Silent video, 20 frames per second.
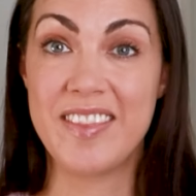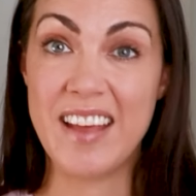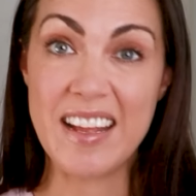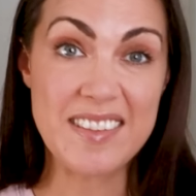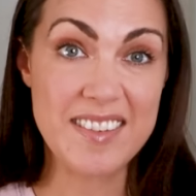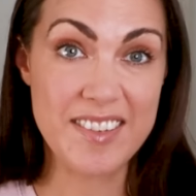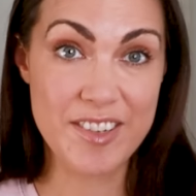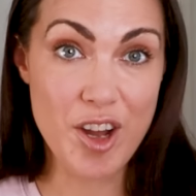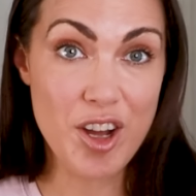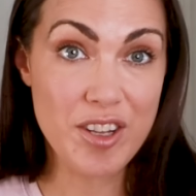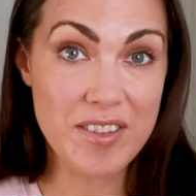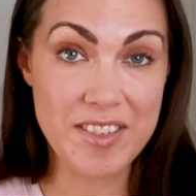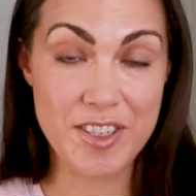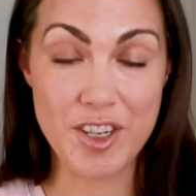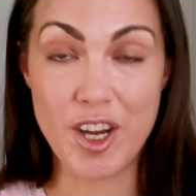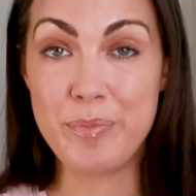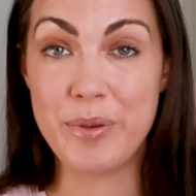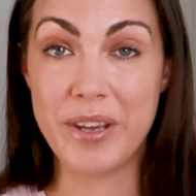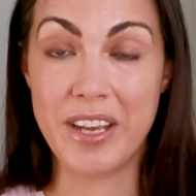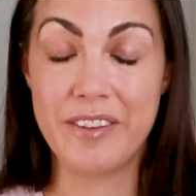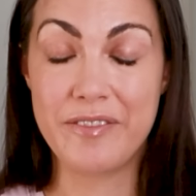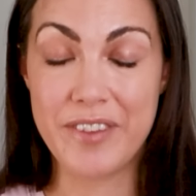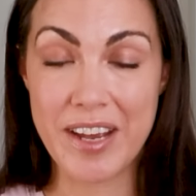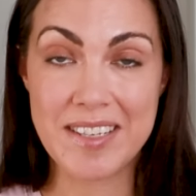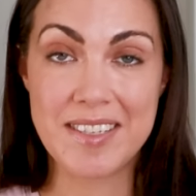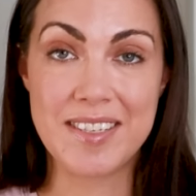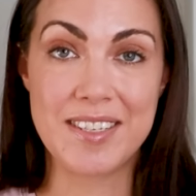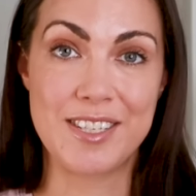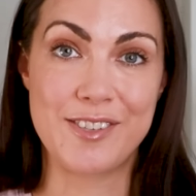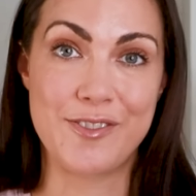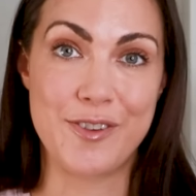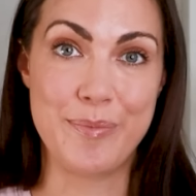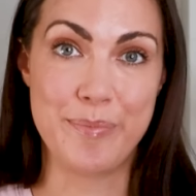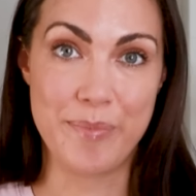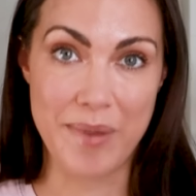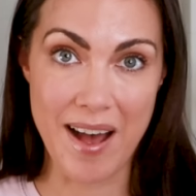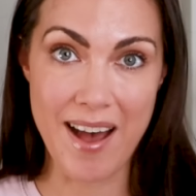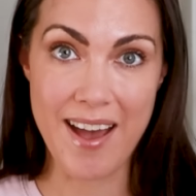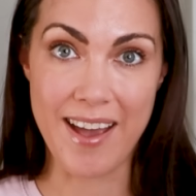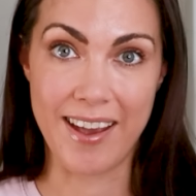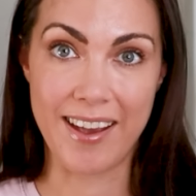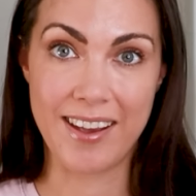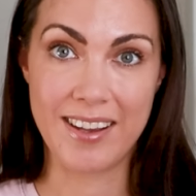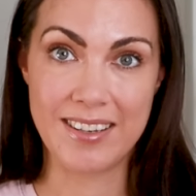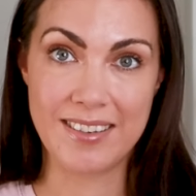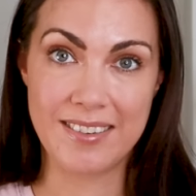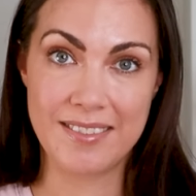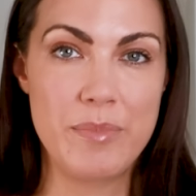That's not stopping investors from buying.